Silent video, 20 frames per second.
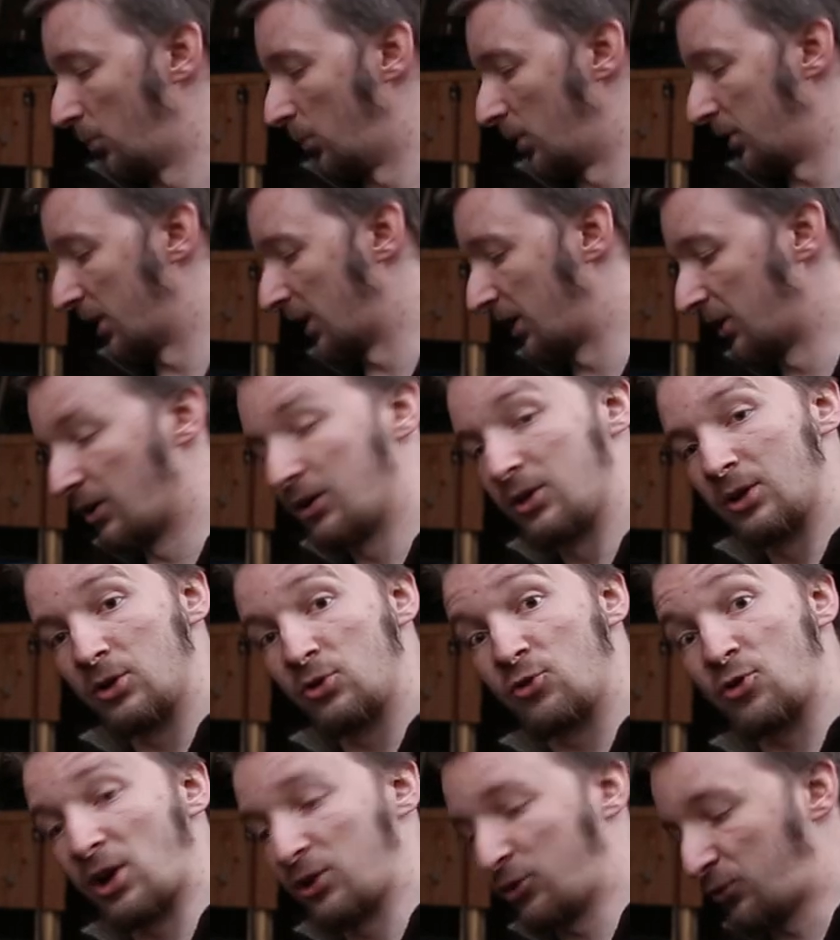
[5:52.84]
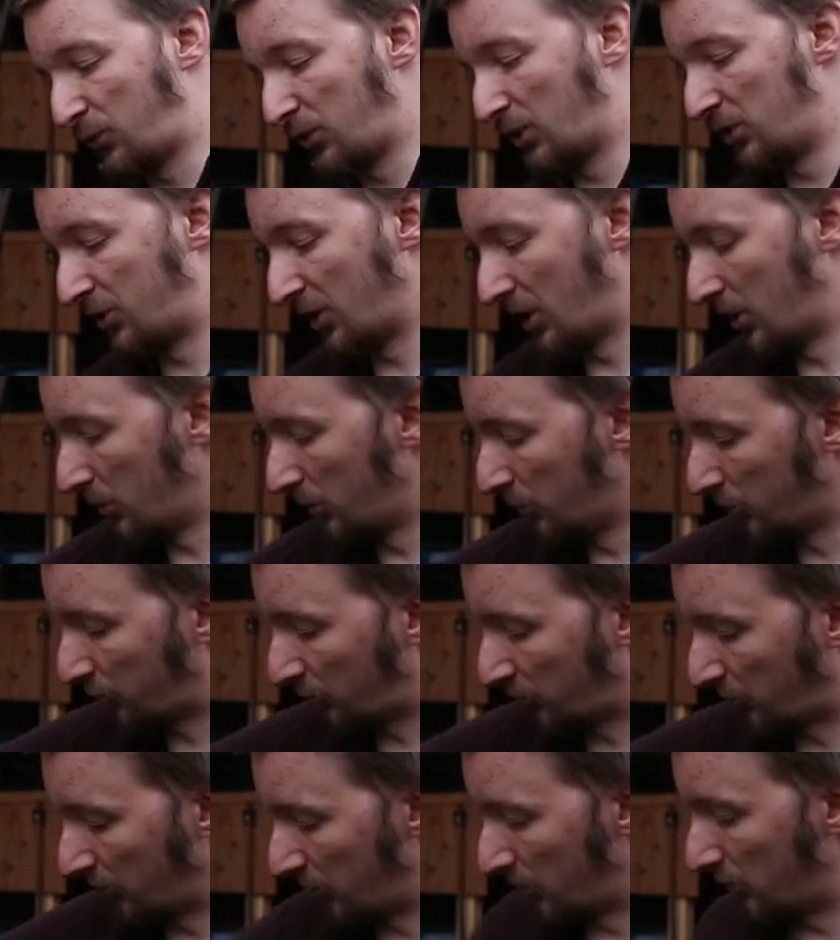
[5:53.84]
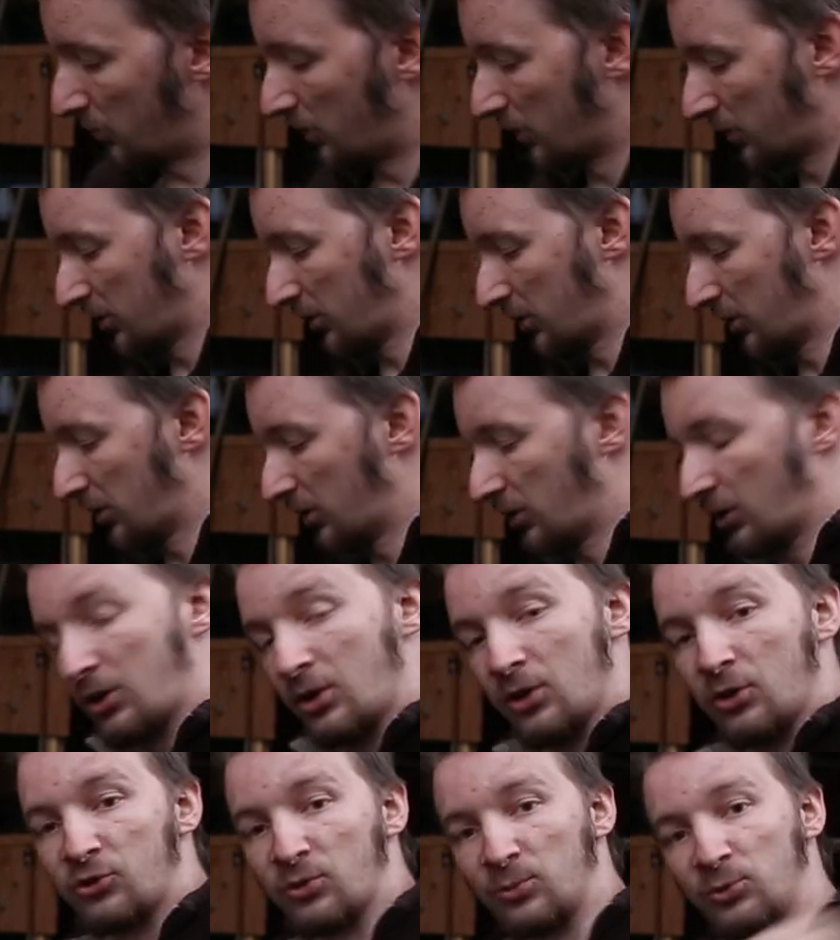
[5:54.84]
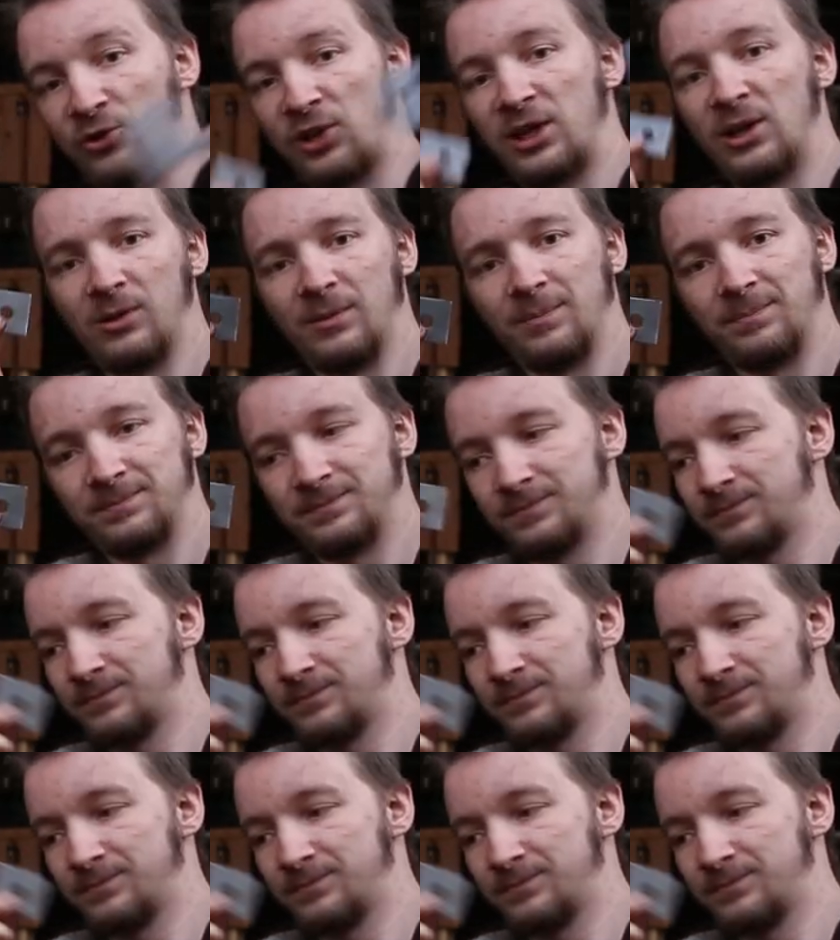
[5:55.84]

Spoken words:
We then transferred those to some steel,